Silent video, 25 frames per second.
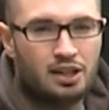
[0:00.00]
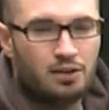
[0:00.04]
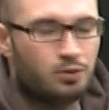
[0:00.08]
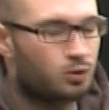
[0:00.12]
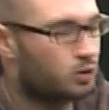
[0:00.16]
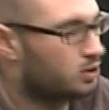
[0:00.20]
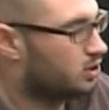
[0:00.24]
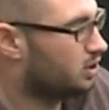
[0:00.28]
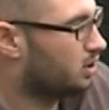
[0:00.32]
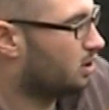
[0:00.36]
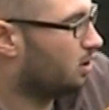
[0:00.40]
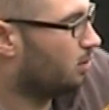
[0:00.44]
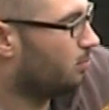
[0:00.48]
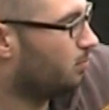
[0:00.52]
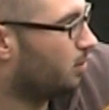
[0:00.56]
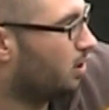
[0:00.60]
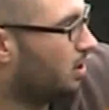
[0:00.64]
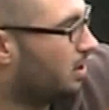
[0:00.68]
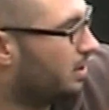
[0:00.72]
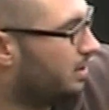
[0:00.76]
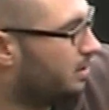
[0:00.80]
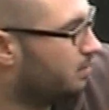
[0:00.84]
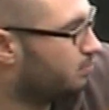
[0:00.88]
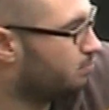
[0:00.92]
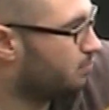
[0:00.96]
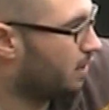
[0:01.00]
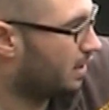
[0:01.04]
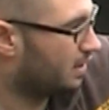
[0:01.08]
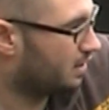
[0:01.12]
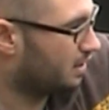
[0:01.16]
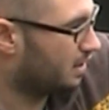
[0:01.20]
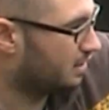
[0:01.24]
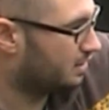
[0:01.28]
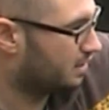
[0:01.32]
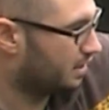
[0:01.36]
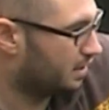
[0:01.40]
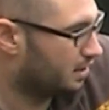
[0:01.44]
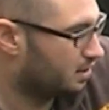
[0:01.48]
I've also got my
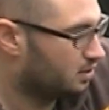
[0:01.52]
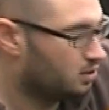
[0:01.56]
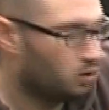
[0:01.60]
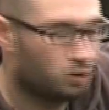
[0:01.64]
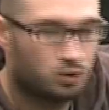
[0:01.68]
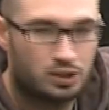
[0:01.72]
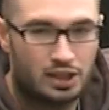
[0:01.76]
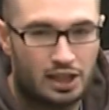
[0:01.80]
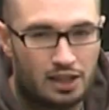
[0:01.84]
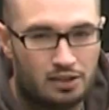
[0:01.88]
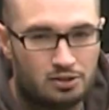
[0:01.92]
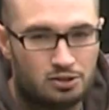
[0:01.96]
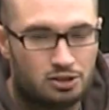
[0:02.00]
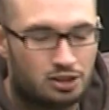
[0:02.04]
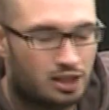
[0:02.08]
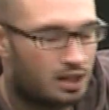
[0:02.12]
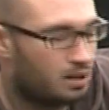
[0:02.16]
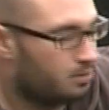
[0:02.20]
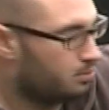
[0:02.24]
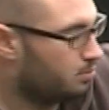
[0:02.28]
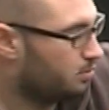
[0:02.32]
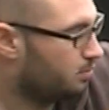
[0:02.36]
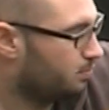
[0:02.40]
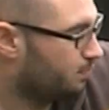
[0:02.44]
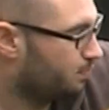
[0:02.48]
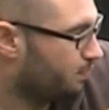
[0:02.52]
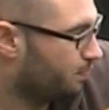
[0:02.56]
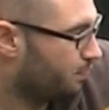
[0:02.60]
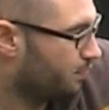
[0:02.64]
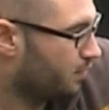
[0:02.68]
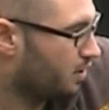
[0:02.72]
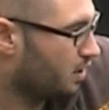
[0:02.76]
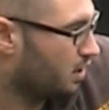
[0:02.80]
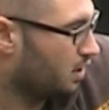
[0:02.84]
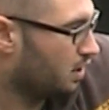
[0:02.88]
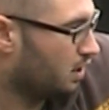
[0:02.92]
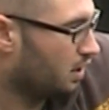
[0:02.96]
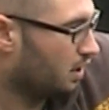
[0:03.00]
magnetic knockdown trap.
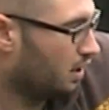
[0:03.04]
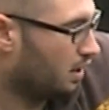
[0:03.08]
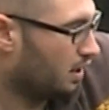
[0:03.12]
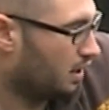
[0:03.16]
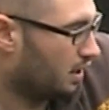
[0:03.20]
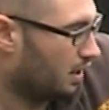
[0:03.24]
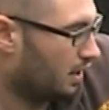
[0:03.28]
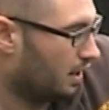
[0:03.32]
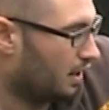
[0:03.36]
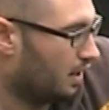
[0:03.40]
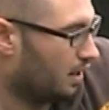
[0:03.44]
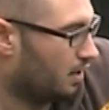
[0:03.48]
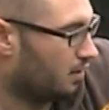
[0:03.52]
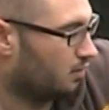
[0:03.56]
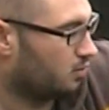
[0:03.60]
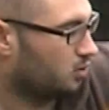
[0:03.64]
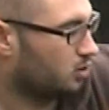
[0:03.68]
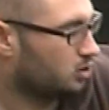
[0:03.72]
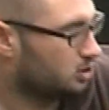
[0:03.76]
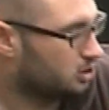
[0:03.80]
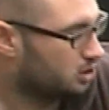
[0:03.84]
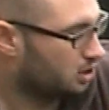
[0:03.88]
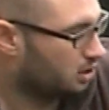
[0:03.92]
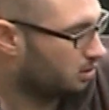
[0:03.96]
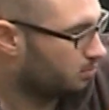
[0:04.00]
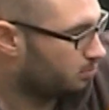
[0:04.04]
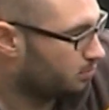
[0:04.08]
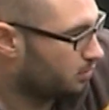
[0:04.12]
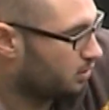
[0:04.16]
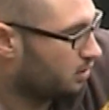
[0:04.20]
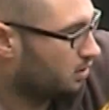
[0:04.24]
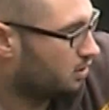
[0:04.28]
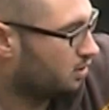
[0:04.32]
I've got some